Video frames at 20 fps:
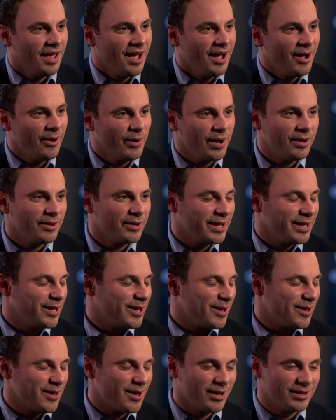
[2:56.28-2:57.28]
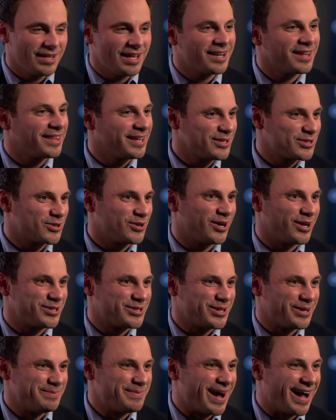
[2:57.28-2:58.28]
Well, a lot of things
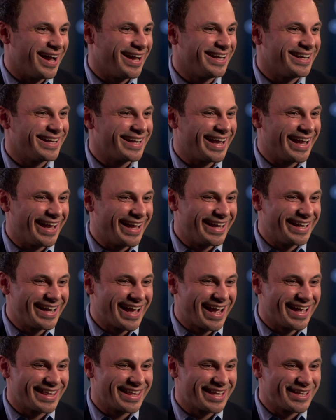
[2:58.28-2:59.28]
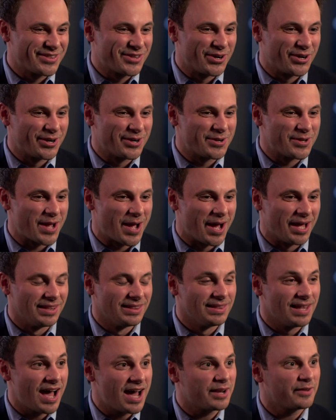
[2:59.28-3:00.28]
cross your mind. And I think there are a
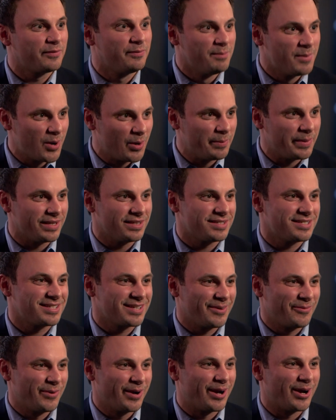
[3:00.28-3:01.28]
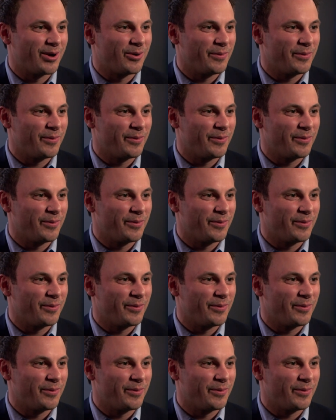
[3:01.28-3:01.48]
lot of moments where